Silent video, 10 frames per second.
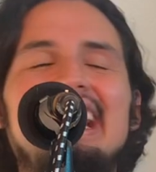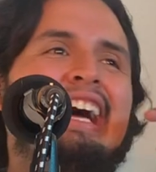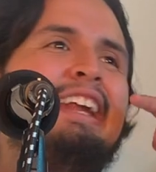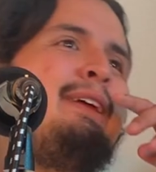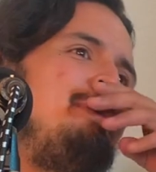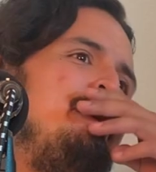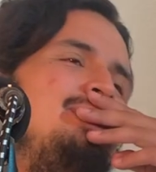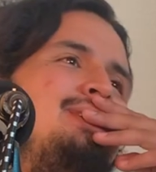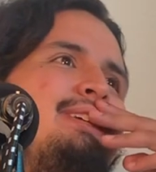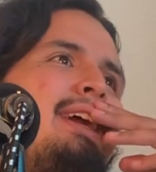I didn't put
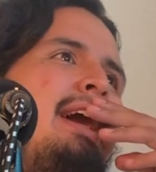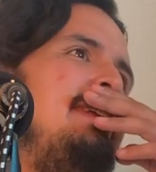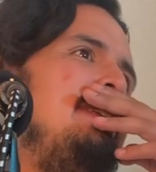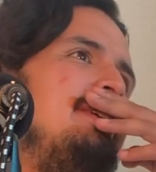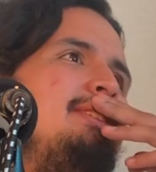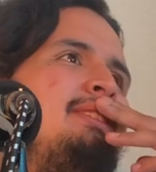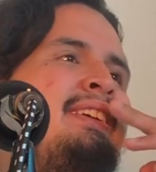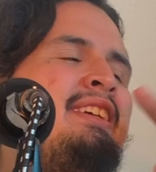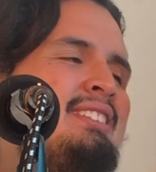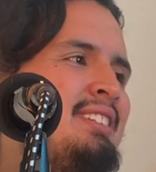music. I think the only time,
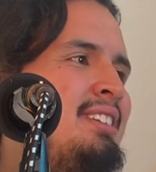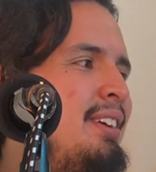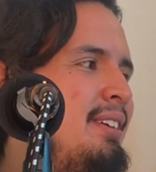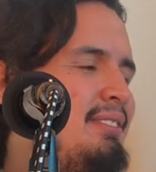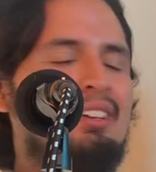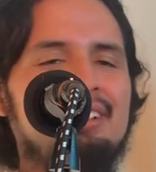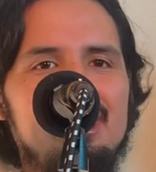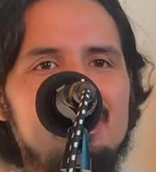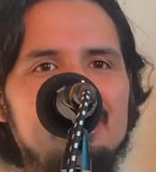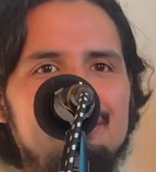because the
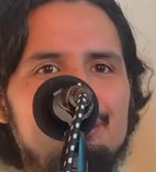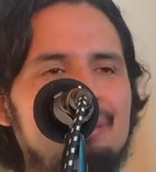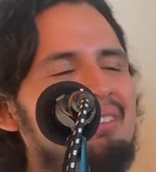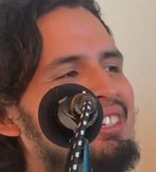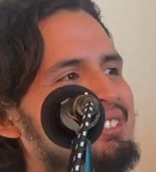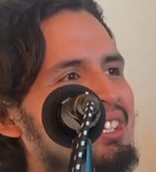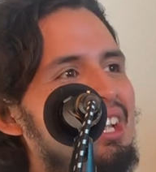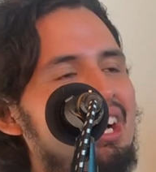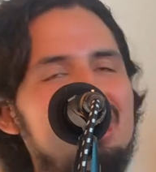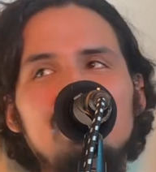clock. I remember there's a
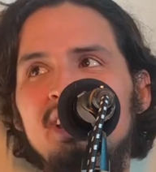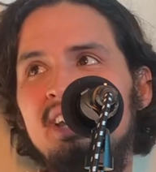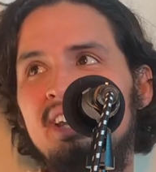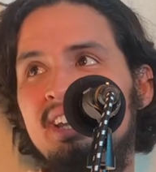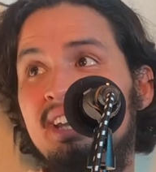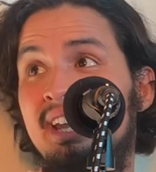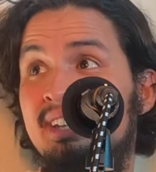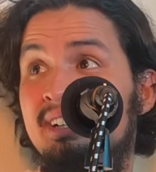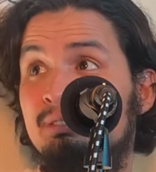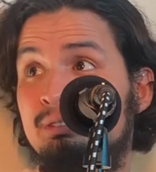clock, and
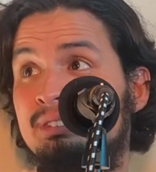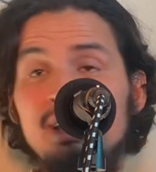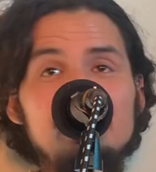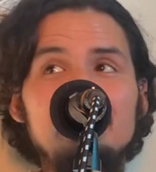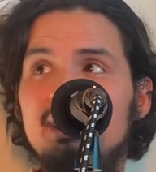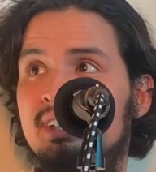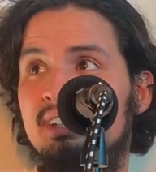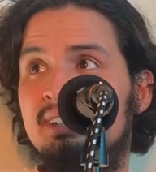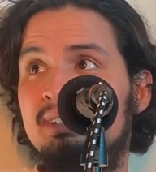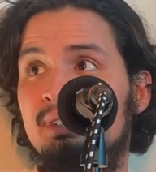there was nothing.
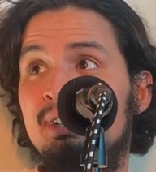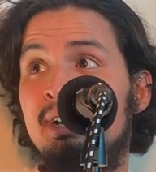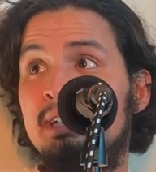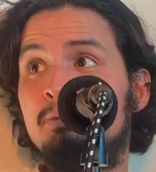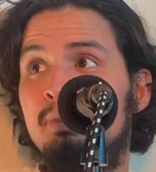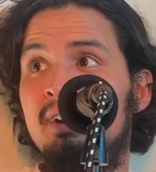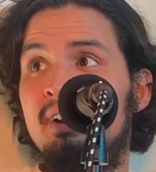You had to put it on.